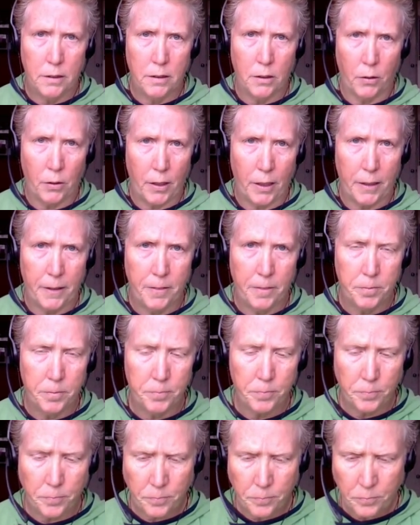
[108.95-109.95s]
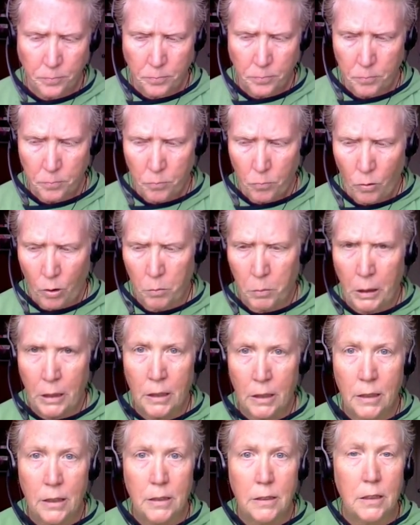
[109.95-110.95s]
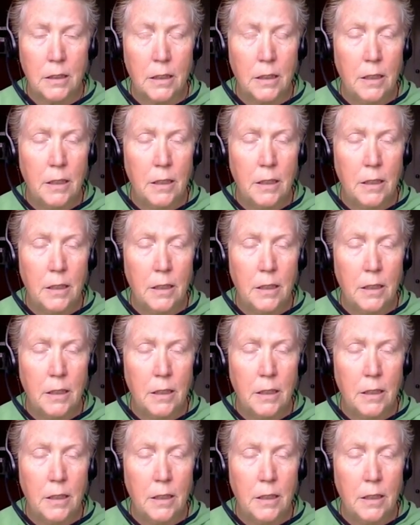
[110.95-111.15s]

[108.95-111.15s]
Okay, because